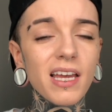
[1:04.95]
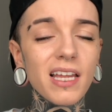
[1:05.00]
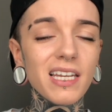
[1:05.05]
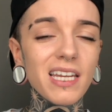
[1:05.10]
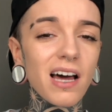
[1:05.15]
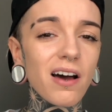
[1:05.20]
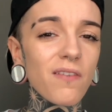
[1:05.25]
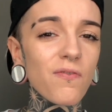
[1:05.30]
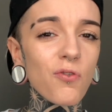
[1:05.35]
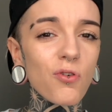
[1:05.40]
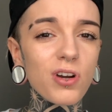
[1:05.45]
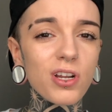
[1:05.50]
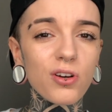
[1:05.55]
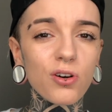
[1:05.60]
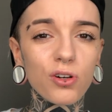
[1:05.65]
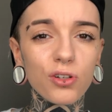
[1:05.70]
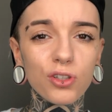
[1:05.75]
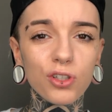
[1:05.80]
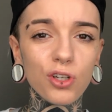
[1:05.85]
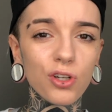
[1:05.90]
Now, I've already
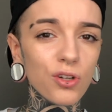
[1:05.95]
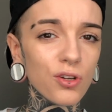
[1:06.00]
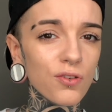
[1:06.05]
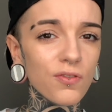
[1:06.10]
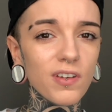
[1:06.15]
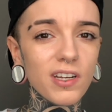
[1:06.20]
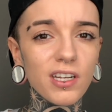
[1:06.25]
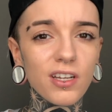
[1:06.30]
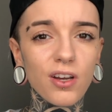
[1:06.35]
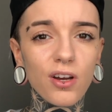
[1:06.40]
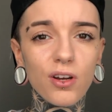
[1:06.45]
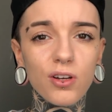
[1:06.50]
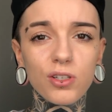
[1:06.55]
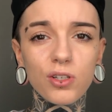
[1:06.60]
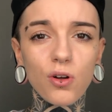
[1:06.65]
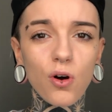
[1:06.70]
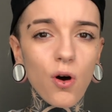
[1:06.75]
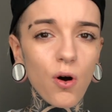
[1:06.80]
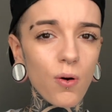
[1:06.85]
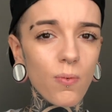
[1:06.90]
got 2 videos
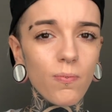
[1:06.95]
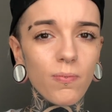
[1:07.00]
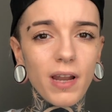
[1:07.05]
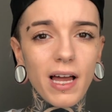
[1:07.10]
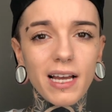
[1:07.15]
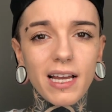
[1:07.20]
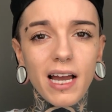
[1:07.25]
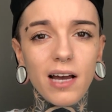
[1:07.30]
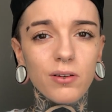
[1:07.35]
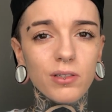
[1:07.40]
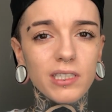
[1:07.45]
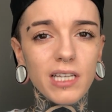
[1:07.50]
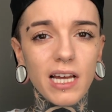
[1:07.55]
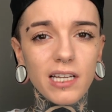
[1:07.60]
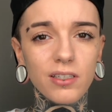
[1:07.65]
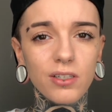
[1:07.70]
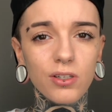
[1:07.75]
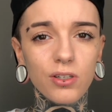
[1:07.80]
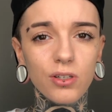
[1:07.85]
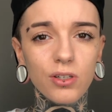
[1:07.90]
on blackout
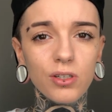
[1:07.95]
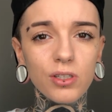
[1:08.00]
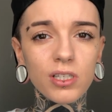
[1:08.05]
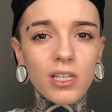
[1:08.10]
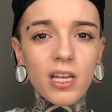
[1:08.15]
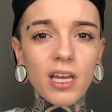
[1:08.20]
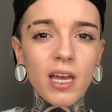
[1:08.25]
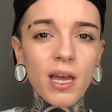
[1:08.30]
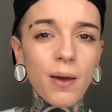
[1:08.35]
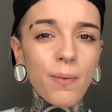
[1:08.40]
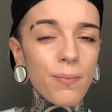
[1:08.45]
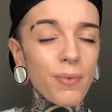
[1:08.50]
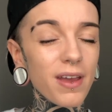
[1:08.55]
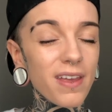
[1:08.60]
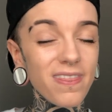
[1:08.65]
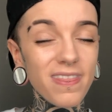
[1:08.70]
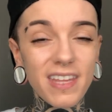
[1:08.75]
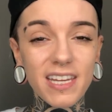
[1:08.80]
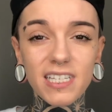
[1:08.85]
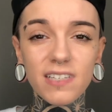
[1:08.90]
tattoos, but
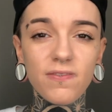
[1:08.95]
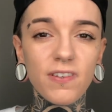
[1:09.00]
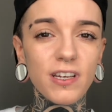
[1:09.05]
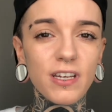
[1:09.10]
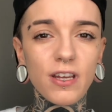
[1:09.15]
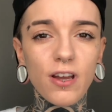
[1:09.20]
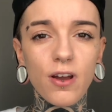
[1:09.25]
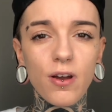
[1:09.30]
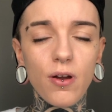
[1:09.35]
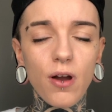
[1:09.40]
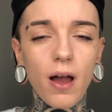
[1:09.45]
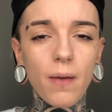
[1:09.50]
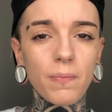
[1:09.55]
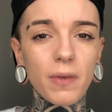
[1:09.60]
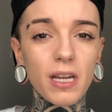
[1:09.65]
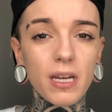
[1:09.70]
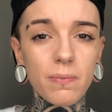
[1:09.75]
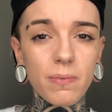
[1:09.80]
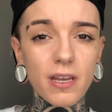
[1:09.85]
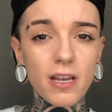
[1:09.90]
in this video I'm
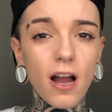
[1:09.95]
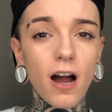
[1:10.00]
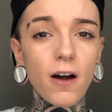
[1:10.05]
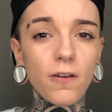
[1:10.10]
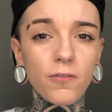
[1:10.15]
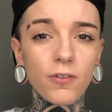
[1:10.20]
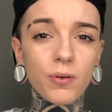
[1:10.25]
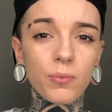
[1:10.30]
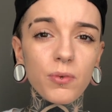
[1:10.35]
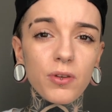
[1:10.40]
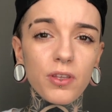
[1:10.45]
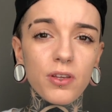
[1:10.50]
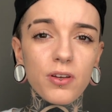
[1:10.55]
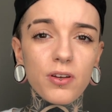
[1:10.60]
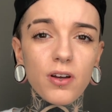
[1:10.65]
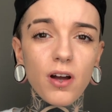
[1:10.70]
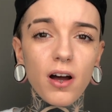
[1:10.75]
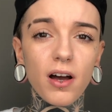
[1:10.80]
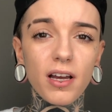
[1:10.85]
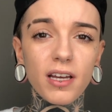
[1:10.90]
going to be covering with you
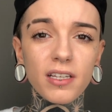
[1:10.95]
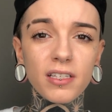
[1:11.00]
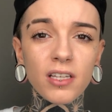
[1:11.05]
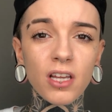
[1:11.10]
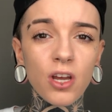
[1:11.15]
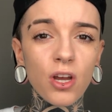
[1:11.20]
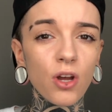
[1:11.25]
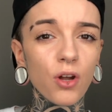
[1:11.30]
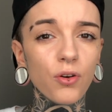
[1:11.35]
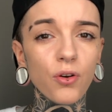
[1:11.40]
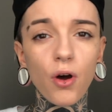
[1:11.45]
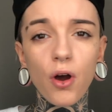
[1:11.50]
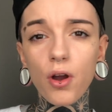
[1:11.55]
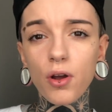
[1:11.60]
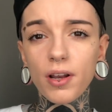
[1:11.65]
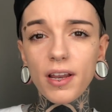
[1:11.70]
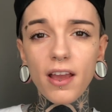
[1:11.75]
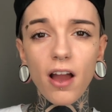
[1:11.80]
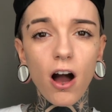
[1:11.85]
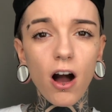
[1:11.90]
guys not
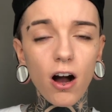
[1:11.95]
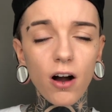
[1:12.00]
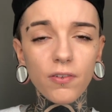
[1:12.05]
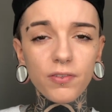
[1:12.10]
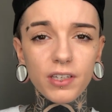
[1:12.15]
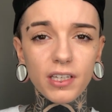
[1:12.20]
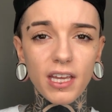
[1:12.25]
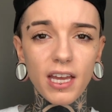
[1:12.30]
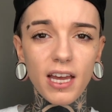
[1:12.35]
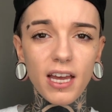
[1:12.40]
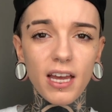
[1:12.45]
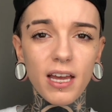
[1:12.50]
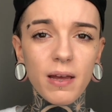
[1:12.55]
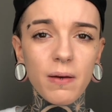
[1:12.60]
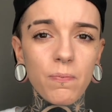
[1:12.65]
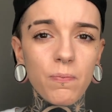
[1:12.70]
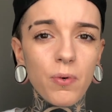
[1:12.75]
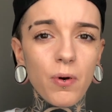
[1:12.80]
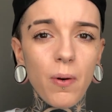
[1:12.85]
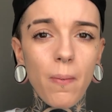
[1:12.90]
only aftercare
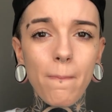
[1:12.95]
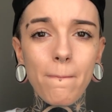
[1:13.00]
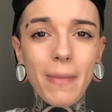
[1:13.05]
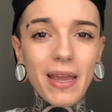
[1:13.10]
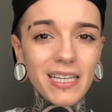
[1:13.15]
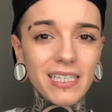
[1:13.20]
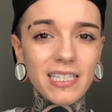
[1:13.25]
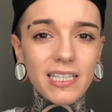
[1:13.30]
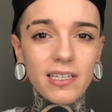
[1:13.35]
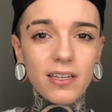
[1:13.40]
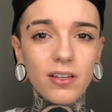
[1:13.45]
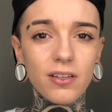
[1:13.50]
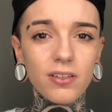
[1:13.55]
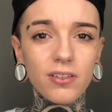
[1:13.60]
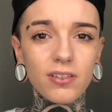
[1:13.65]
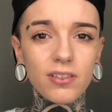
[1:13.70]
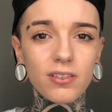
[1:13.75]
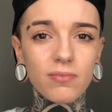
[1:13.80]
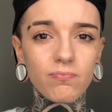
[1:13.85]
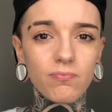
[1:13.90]
but
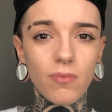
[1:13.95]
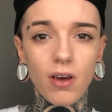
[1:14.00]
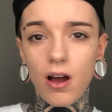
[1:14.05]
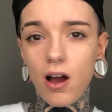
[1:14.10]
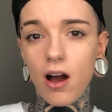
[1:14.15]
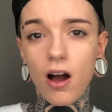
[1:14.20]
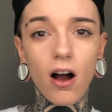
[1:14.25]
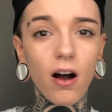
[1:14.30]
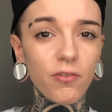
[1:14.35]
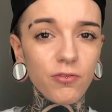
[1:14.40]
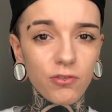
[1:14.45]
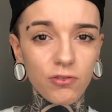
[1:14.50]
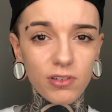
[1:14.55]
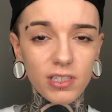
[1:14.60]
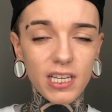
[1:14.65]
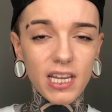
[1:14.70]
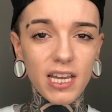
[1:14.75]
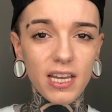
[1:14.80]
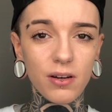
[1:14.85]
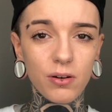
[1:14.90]
maintenance after it's
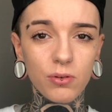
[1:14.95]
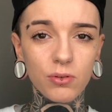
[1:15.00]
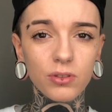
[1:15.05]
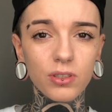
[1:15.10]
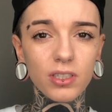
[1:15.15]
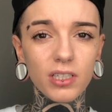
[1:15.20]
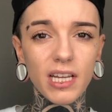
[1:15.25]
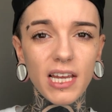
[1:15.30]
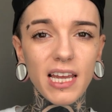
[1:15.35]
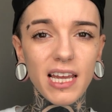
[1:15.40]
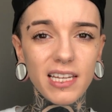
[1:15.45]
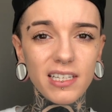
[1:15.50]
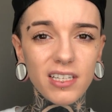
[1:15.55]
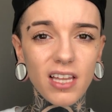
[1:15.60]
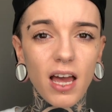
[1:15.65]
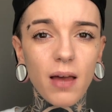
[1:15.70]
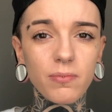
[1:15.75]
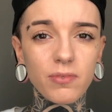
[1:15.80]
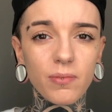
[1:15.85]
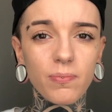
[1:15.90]
healed in
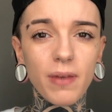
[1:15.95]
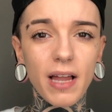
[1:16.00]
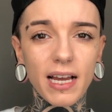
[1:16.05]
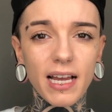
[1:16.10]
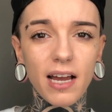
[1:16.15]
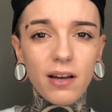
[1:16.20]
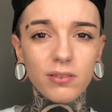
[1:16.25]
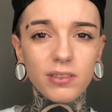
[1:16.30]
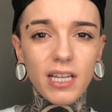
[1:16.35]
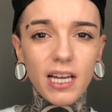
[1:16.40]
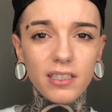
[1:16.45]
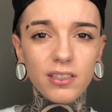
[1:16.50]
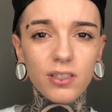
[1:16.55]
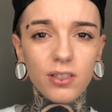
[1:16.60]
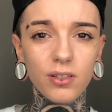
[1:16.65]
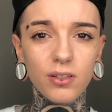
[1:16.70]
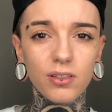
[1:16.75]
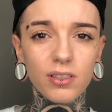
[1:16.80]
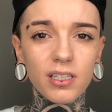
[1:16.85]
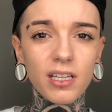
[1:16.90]
terms of blackout
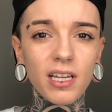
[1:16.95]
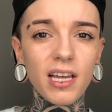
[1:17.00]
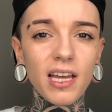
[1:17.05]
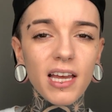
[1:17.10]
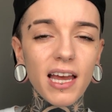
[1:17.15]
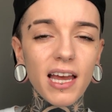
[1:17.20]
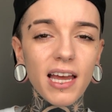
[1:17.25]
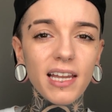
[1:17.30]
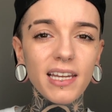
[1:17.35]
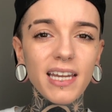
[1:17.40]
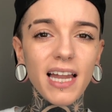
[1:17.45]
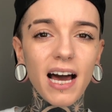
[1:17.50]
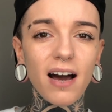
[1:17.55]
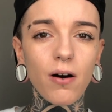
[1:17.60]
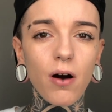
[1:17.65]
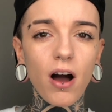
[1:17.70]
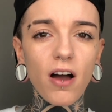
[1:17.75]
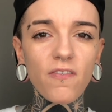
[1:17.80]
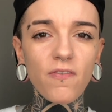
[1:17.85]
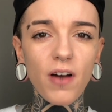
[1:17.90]
tattoos. Now,
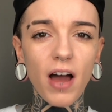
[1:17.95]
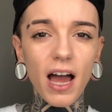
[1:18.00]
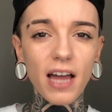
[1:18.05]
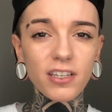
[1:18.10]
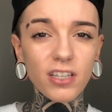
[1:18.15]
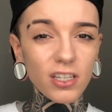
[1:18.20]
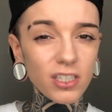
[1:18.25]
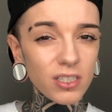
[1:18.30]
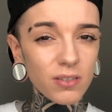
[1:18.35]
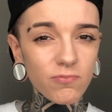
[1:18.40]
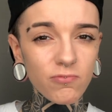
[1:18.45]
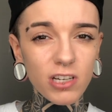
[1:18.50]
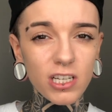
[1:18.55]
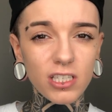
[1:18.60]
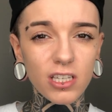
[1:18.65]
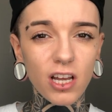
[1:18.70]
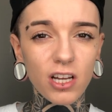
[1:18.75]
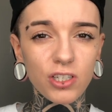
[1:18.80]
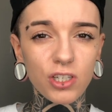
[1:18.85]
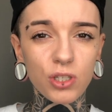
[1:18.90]
I've done some
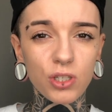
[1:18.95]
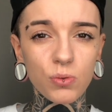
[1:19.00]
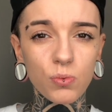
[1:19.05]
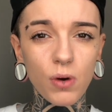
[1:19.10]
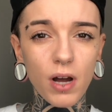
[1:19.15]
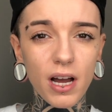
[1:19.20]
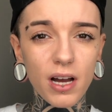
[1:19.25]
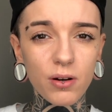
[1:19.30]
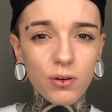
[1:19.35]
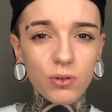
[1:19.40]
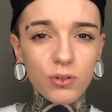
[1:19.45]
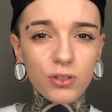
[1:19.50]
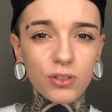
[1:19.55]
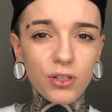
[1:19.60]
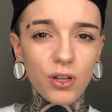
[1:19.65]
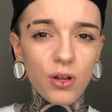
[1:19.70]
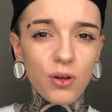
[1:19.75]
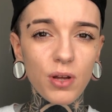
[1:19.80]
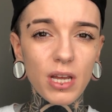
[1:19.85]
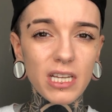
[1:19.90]
research as well, so
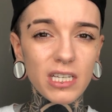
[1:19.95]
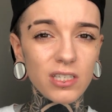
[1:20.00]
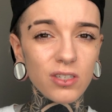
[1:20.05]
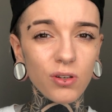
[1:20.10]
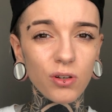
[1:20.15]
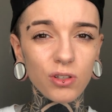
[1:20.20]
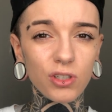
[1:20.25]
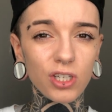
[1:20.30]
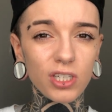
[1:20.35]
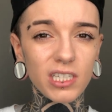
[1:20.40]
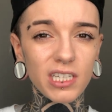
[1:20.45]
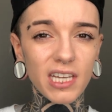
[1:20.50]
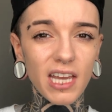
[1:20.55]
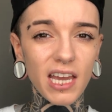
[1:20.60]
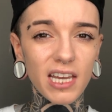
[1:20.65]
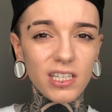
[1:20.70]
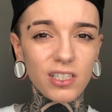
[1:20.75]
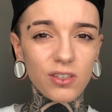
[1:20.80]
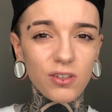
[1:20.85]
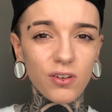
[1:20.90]
it's not just a
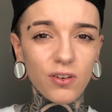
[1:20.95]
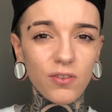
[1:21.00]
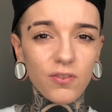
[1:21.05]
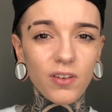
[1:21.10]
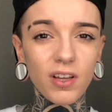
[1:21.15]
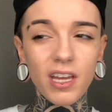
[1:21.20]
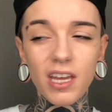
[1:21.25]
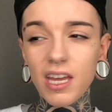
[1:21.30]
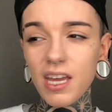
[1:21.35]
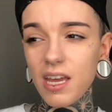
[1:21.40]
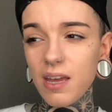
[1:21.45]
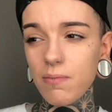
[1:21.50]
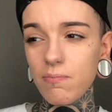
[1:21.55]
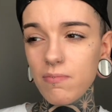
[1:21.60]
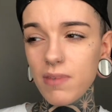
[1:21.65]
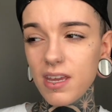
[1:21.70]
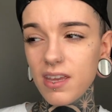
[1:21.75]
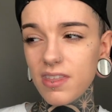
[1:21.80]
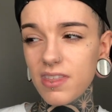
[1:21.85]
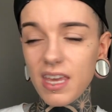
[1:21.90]
case of
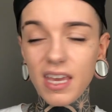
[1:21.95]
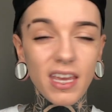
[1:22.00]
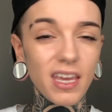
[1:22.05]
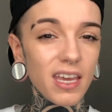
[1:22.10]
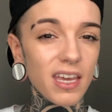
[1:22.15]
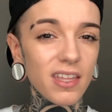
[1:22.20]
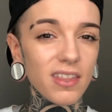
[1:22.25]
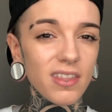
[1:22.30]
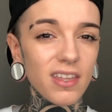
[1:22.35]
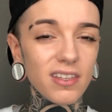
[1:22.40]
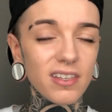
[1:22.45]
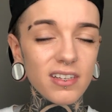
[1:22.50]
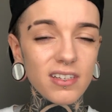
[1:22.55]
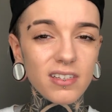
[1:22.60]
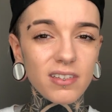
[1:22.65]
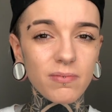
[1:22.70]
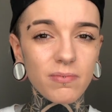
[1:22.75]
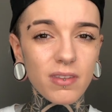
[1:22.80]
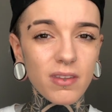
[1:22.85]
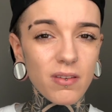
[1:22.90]
me thinking this is,
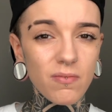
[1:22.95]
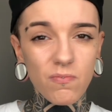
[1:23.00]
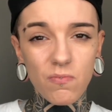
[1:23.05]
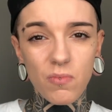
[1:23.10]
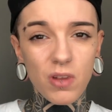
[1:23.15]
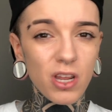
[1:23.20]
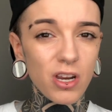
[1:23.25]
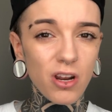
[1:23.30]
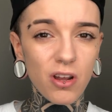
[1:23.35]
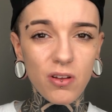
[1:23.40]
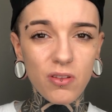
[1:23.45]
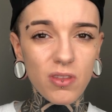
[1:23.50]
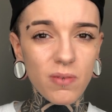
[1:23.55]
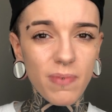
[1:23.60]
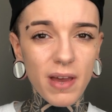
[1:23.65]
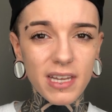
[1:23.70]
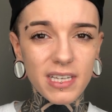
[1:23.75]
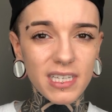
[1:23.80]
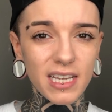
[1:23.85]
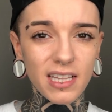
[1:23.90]
you know, the
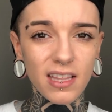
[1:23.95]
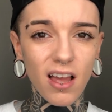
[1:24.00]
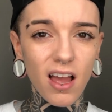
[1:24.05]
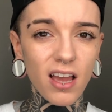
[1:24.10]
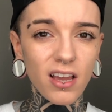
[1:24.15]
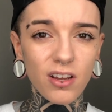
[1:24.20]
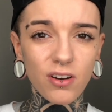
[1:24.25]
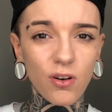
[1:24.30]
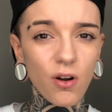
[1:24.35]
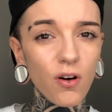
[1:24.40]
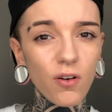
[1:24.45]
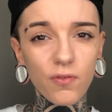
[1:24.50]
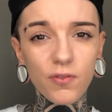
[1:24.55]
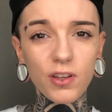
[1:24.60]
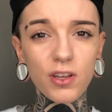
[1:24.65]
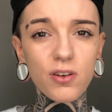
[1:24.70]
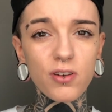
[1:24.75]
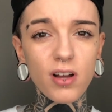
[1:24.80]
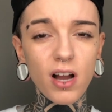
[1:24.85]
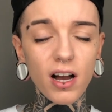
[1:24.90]
best thing that I can offer
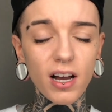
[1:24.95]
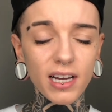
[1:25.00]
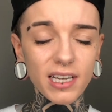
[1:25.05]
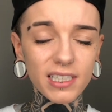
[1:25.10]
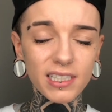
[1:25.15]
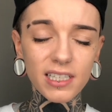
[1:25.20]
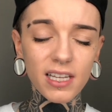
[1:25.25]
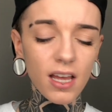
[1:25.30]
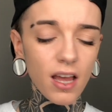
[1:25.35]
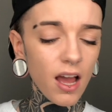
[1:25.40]
you guys.